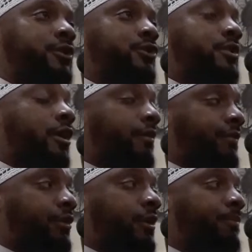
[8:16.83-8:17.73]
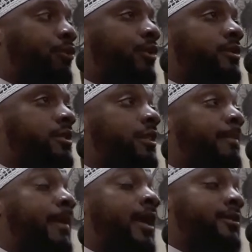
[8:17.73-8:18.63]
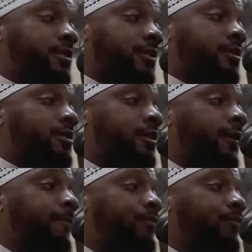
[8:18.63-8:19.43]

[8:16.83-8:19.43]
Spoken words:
issues that are very important to the masses.